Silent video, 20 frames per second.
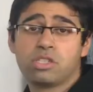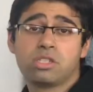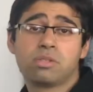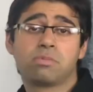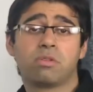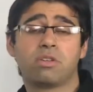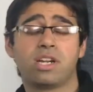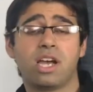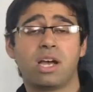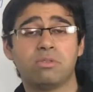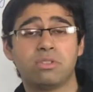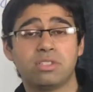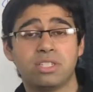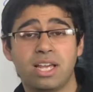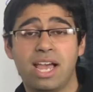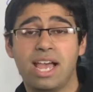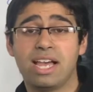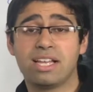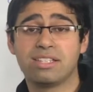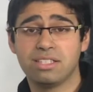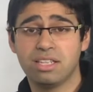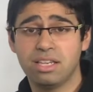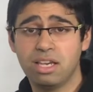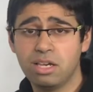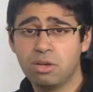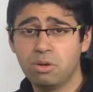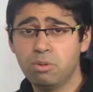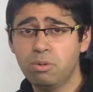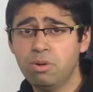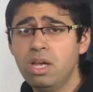is pronounced as
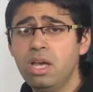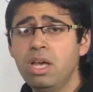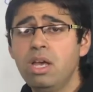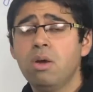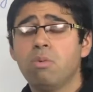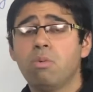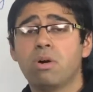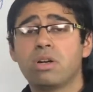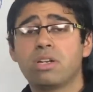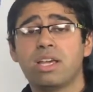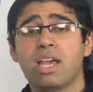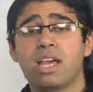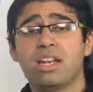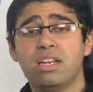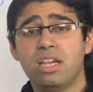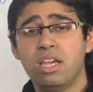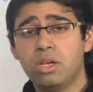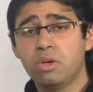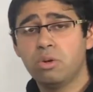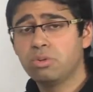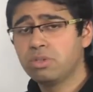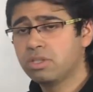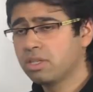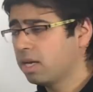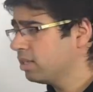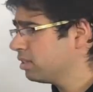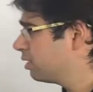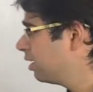aigu. What an aigu does